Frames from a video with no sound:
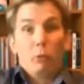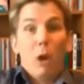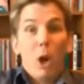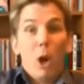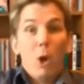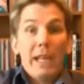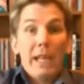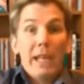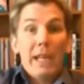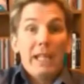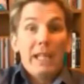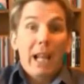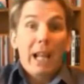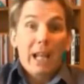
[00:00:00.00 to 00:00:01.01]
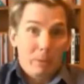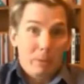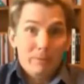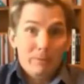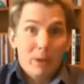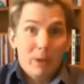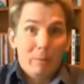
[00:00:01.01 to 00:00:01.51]
grow, they
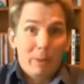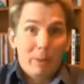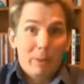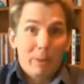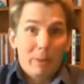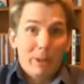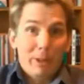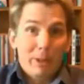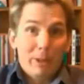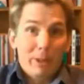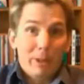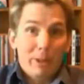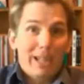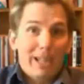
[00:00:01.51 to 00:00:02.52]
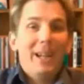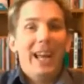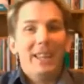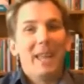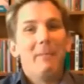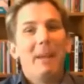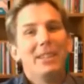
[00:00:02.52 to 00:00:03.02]
develop over a period of time,
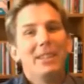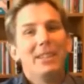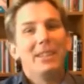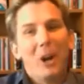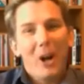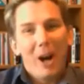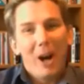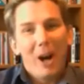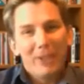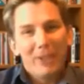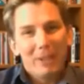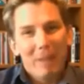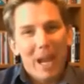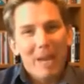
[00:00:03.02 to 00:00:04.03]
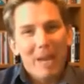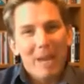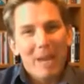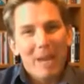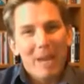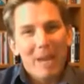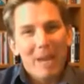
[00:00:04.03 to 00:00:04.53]
and they might start off as a
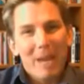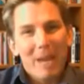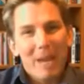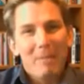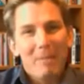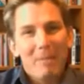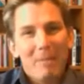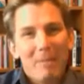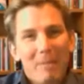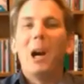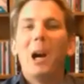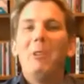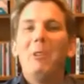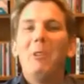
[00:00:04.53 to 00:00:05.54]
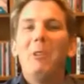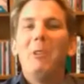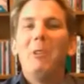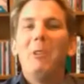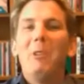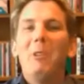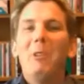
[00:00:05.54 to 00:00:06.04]
baby, but grow and
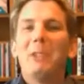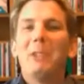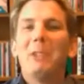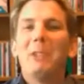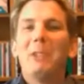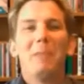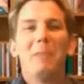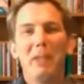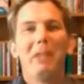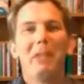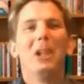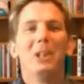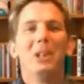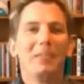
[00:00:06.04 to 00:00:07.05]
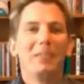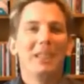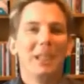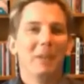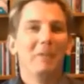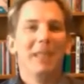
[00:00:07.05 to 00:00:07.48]
mature and become an adult,